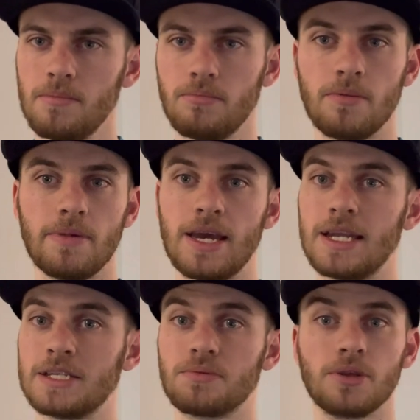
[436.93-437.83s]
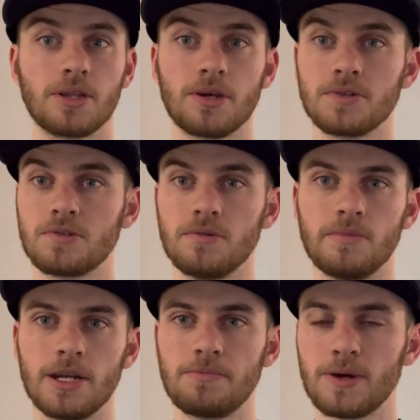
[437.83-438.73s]
But, man, it's really close to a
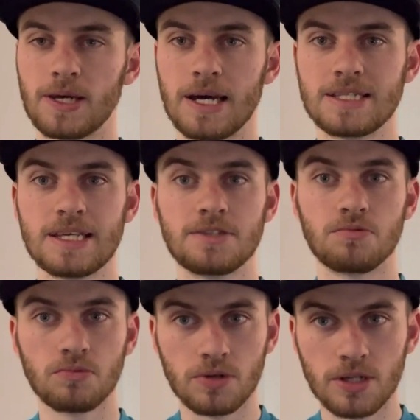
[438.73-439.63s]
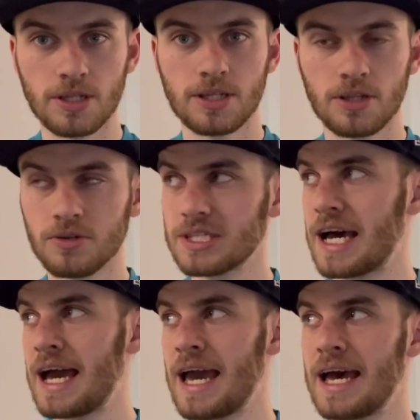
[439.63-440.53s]
money pick, guys. It's really close.
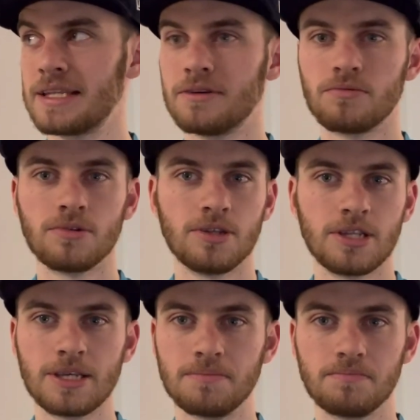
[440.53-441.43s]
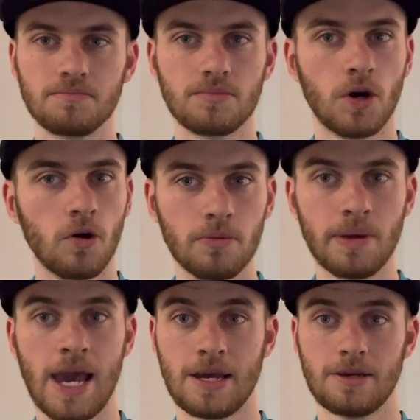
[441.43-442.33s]
I had to really hold
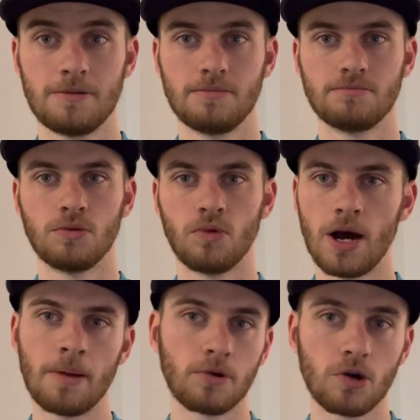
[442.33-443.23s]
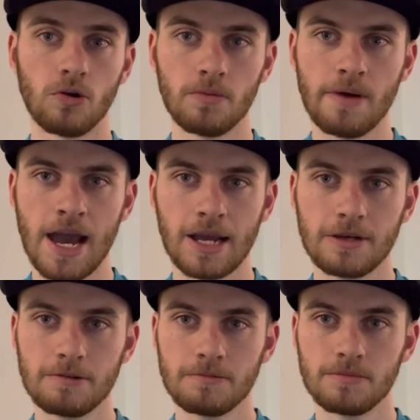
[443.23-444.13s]
back. But while I'm going to hold back,
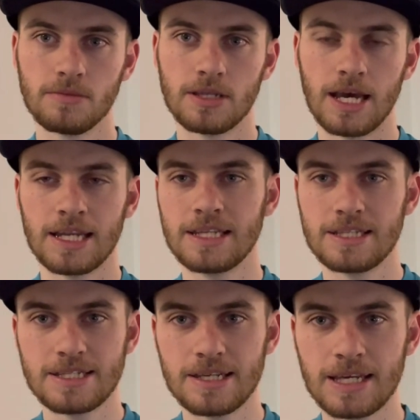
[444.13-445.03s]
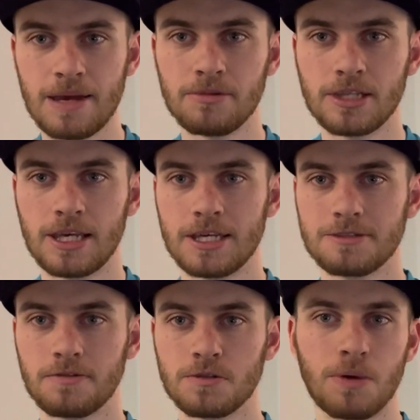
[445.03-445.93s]
I need to see a game of the Kings
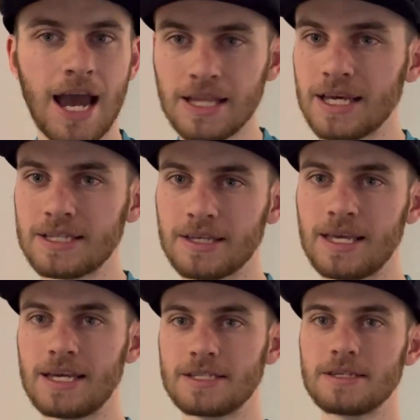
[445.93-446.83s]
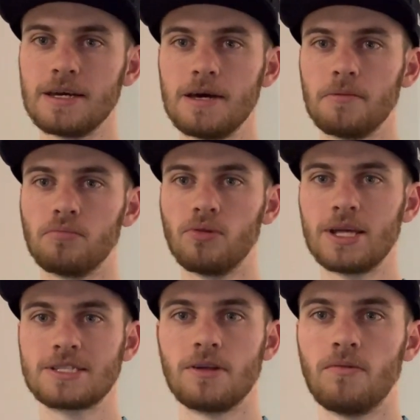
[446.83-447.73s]
first. But I like the Kings
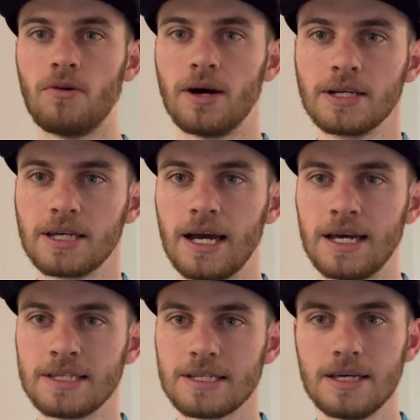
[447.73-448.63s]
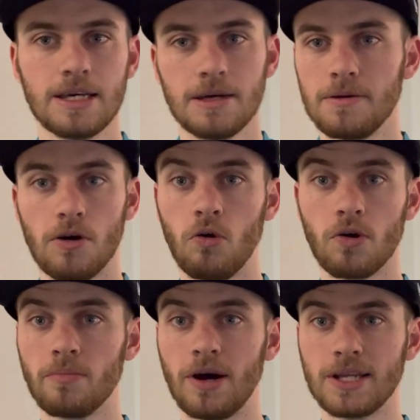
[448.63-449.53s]
plus the 1, guys.
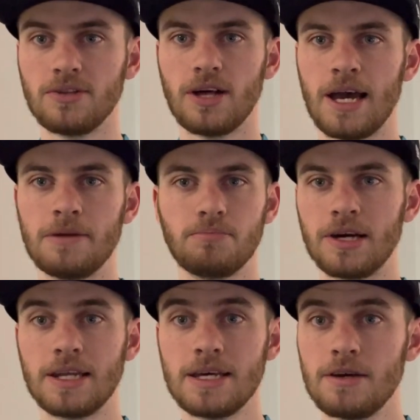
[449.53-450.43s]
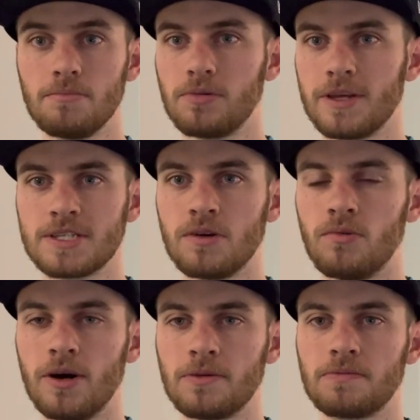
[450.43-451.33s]
Or money line, but plus the
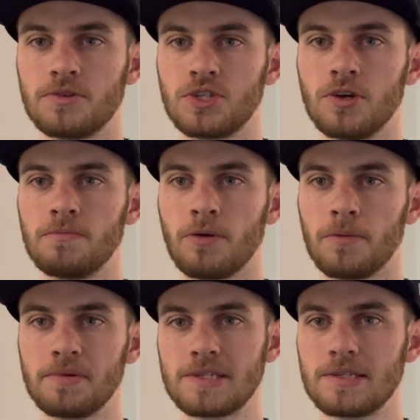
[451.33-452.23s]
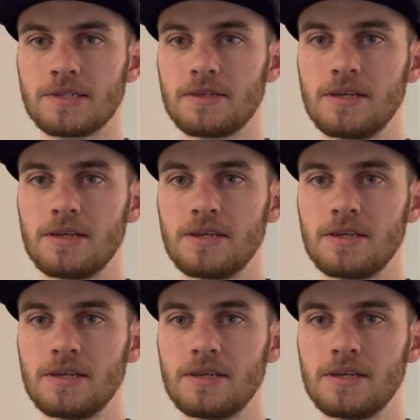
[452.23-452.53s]
1 for show purposes.